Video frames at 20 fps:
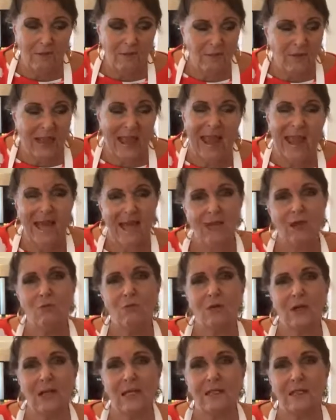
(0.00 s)
if for
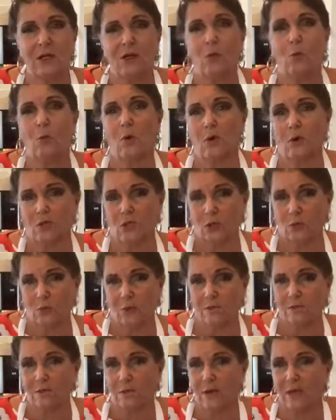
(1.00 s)
any reason
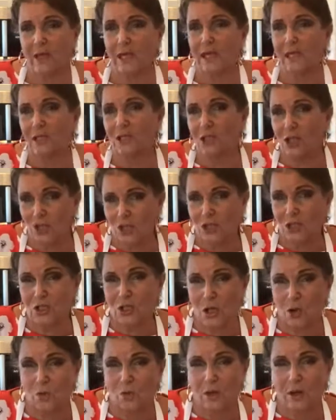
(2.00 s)
whatsoever it does
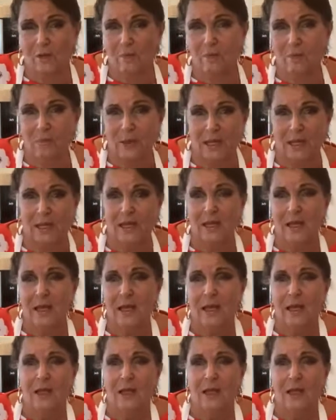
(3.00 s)
go lumpy,